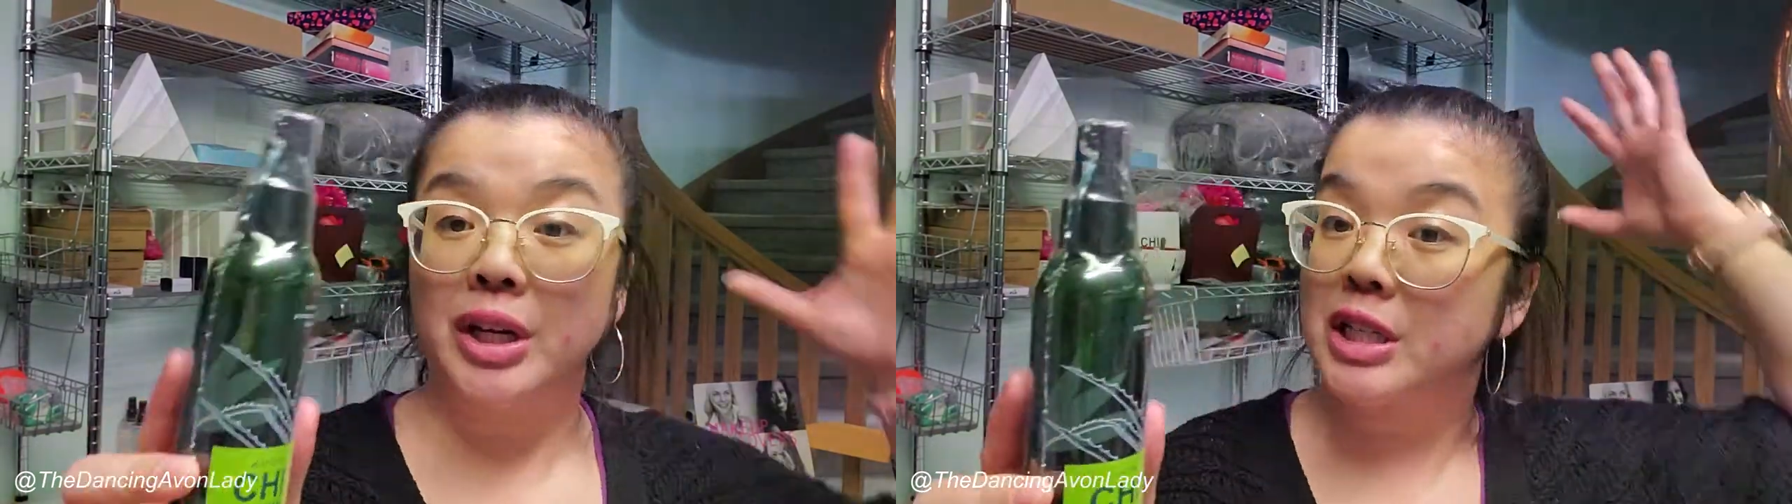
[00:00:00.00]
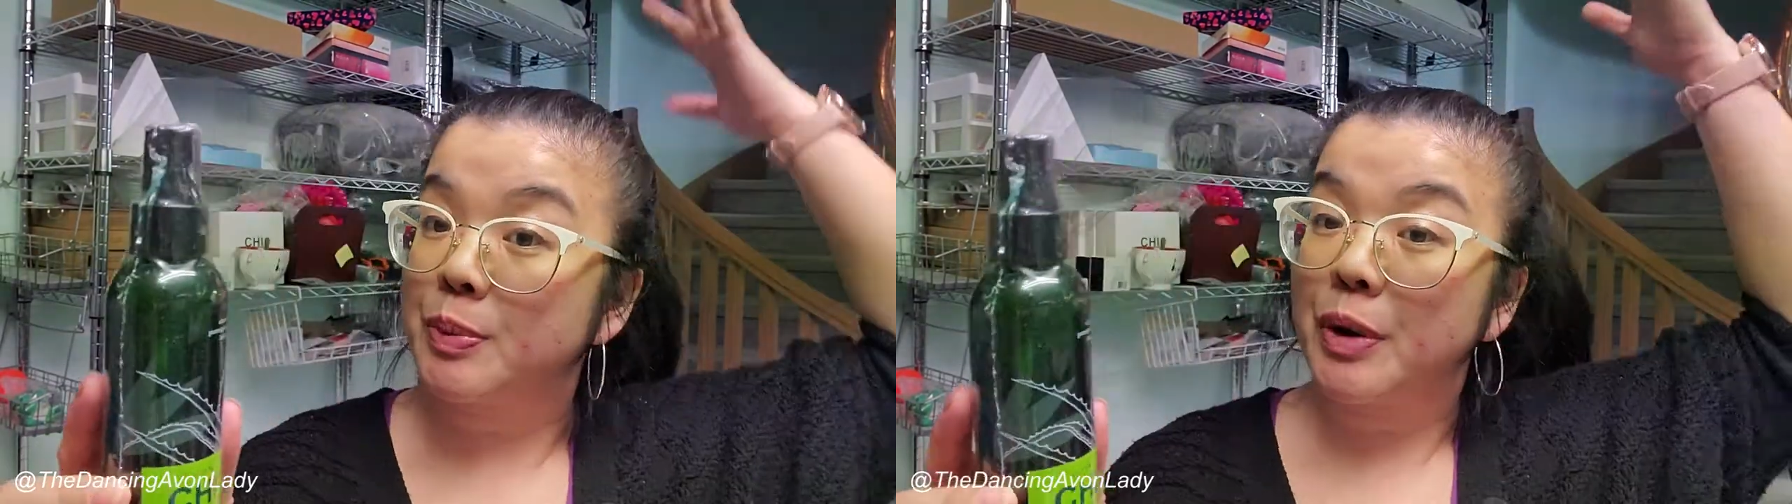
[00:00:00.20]

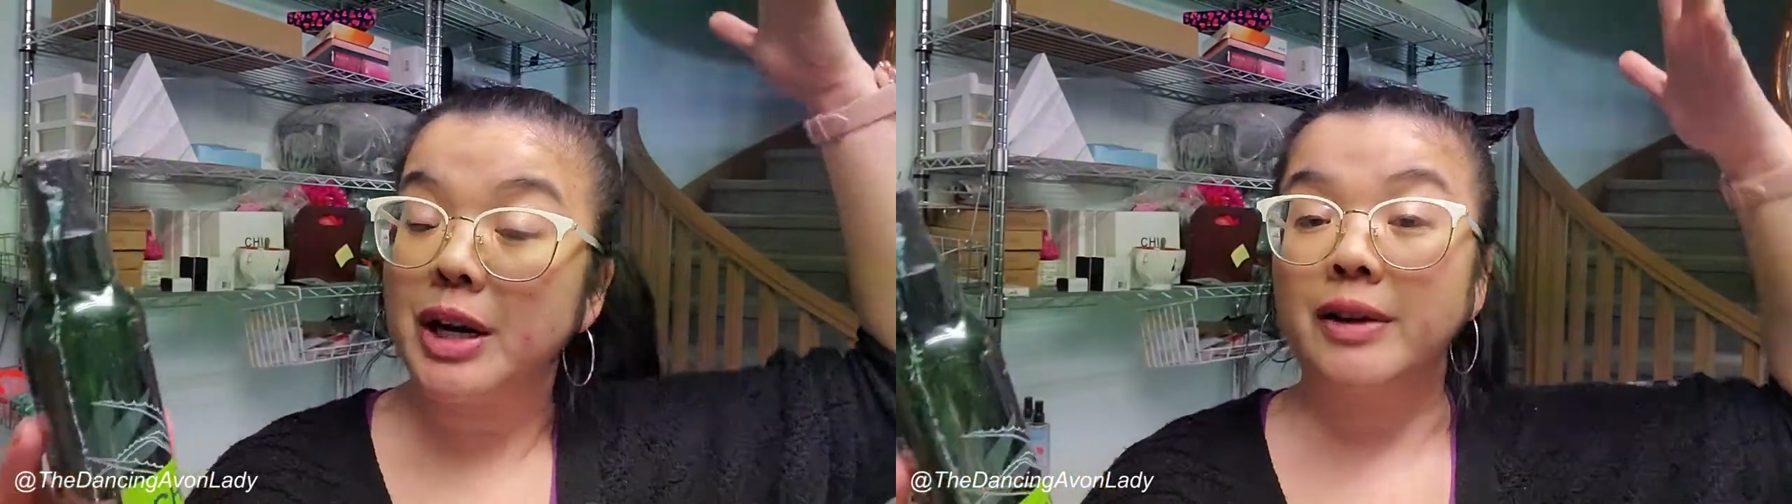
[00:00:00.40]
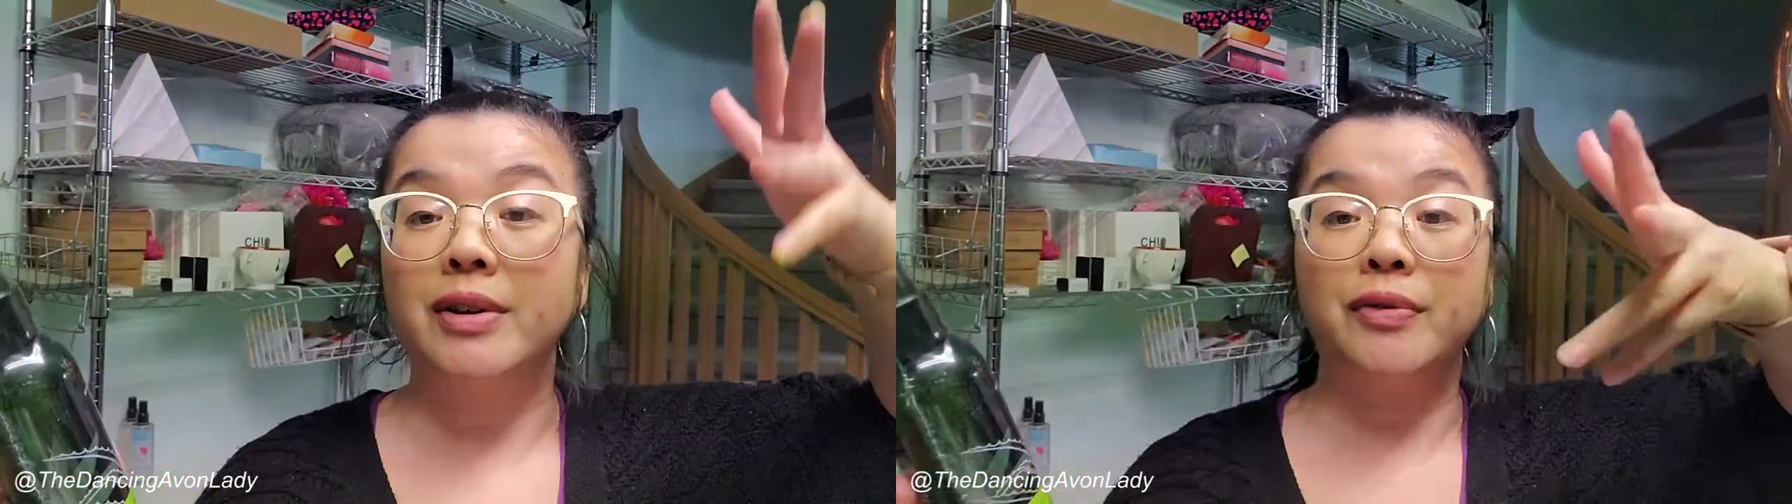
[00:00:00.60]
You can
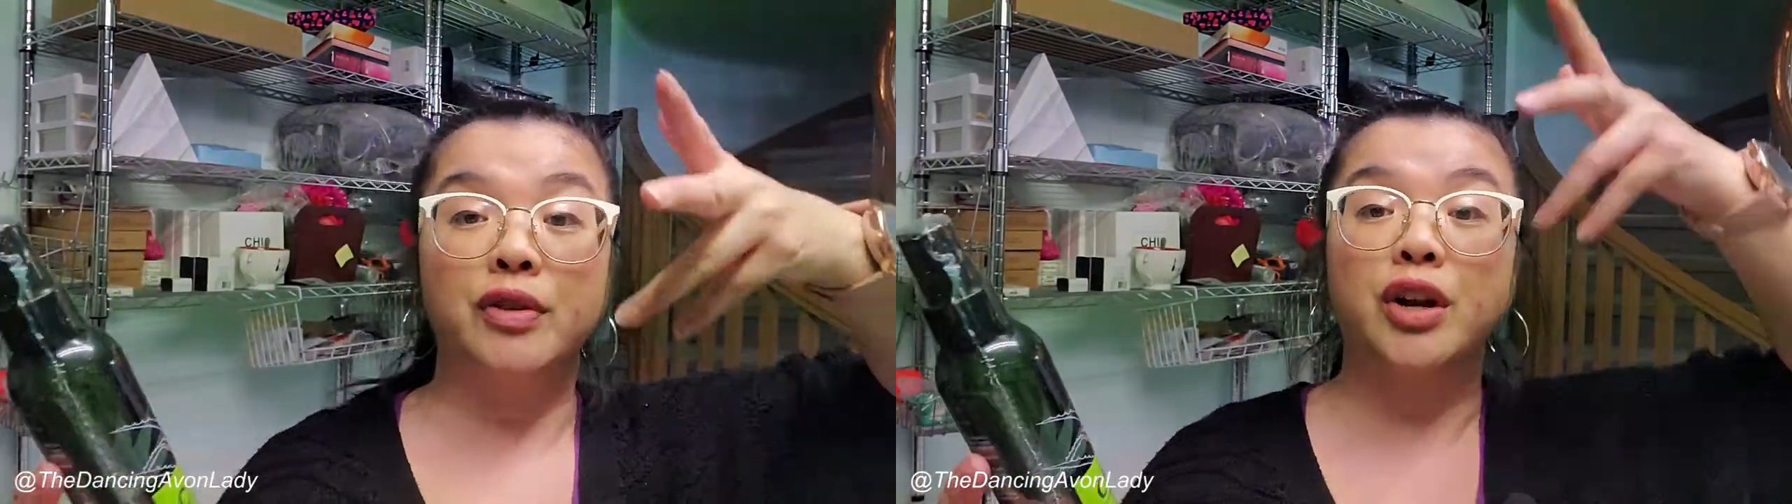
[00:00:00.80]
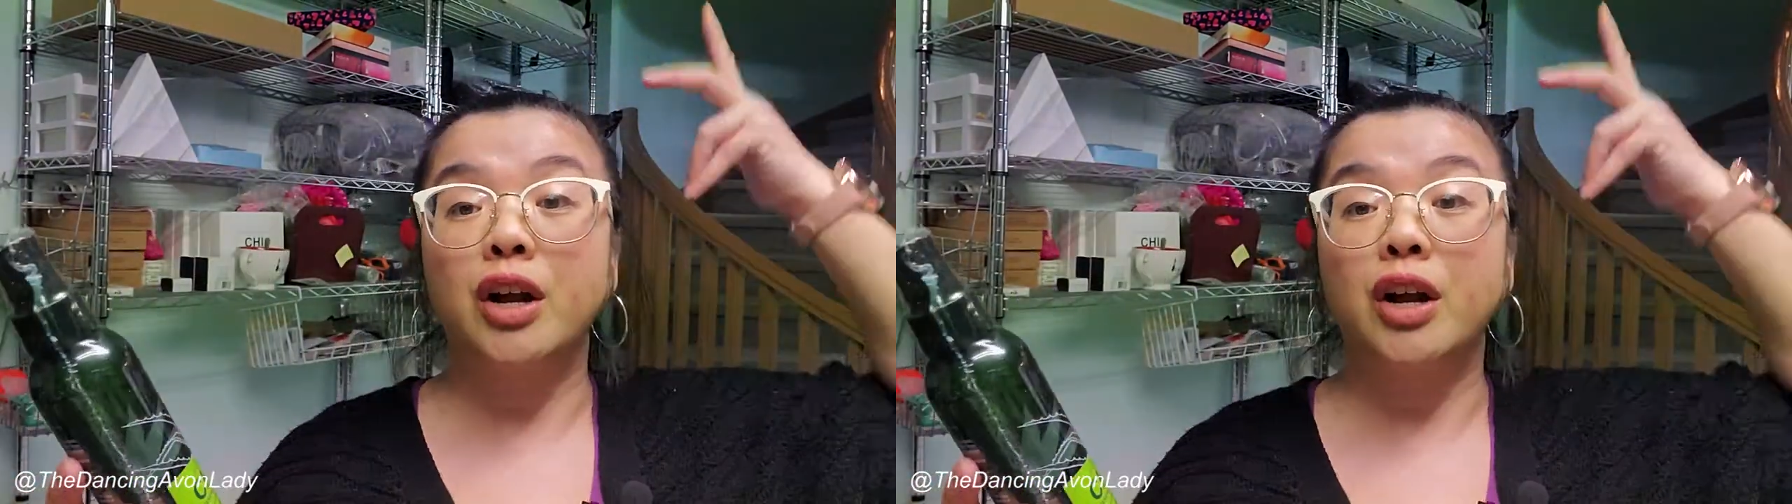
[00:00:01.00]
spray even if you're